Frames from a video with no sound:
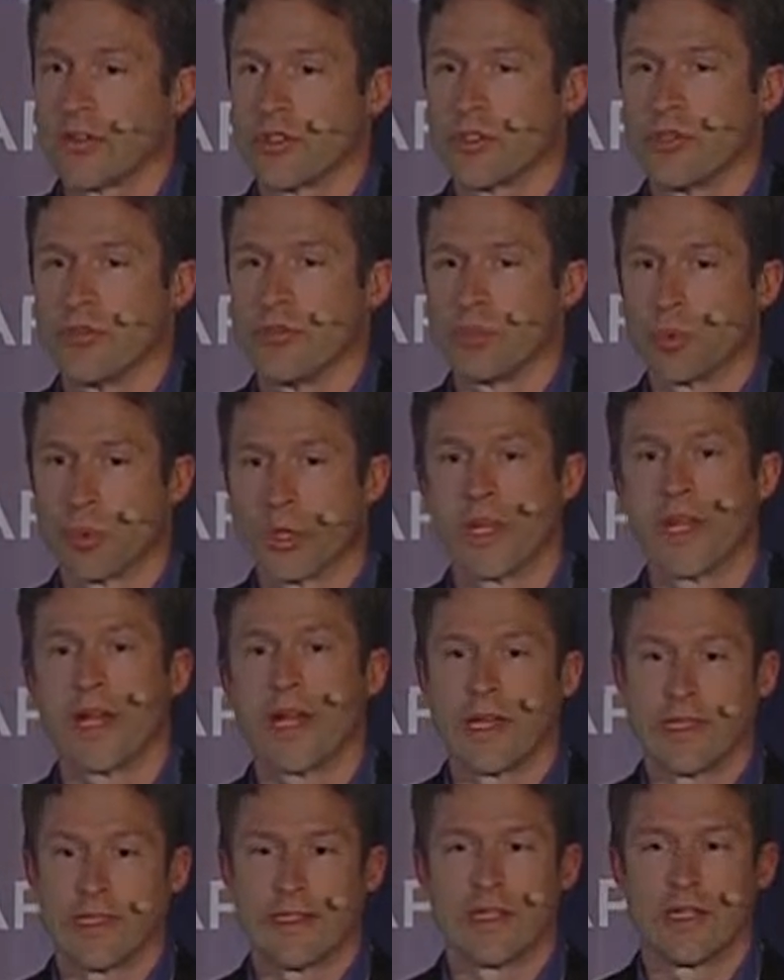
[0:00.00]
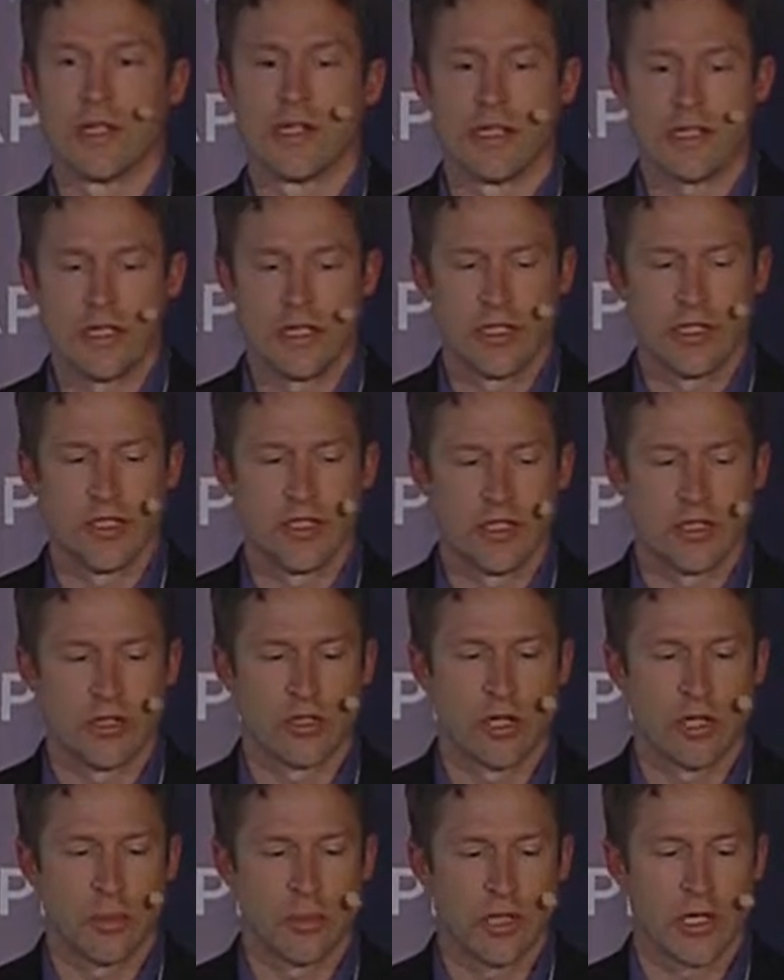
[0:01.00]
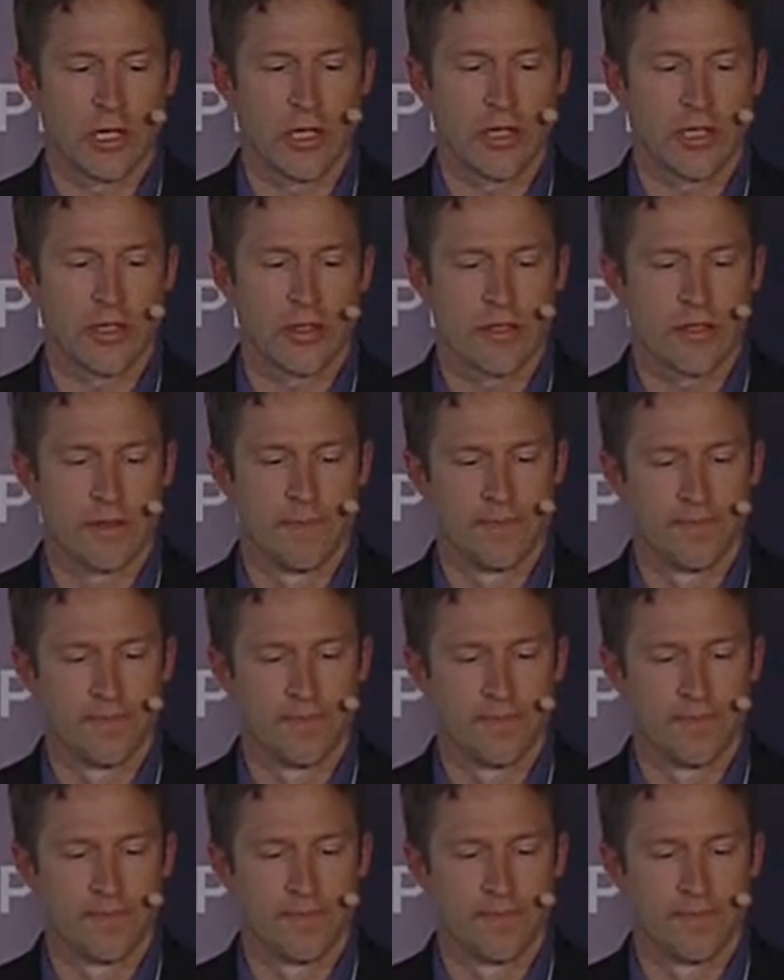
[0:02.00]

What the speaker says: to bring identity into your APIs.